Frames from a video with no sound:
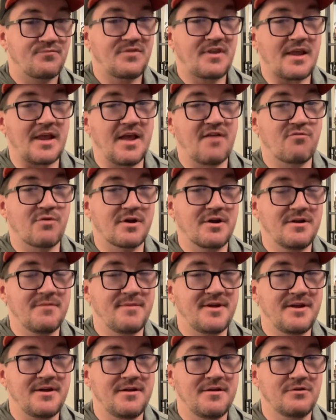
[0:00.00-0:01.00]
If we're going to
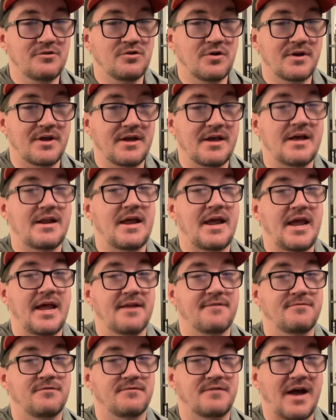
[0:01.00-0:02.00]
be looking at a
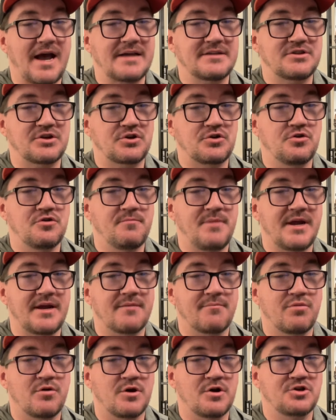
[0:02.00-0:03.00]
handful of guys that could make a
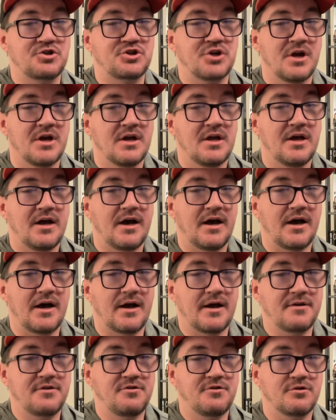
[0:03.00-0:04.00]
push,
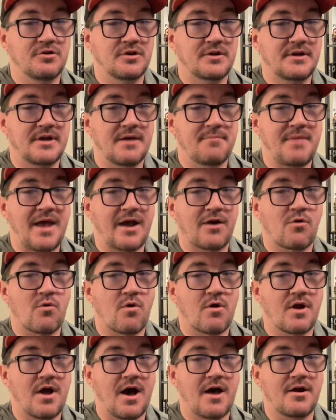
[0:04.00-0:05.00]
you're looking at Matt
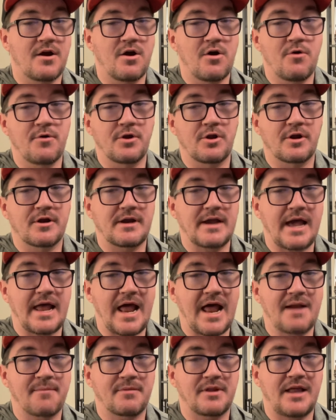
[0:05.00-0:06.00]
Coronado, you're looking at
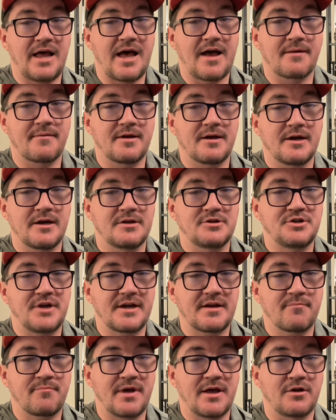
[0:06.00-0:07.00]
Adam Klapka,
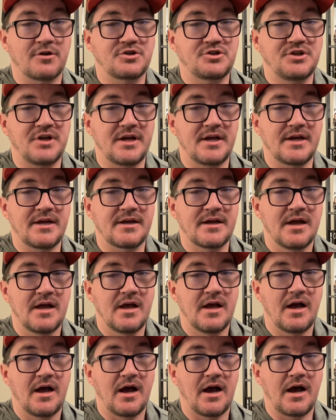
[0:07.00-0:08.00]
Jacob Pelche.
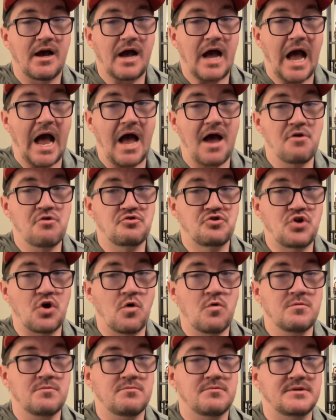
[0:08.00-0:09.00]

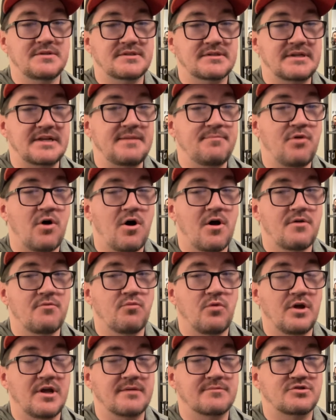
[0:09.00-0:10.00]
Don't sleep on
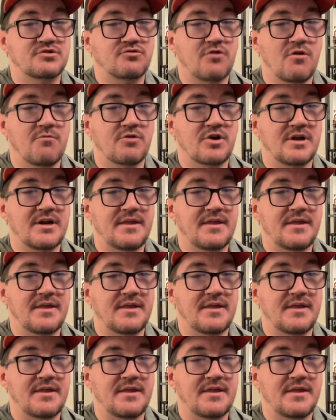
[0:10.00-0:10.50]
William Stromgren.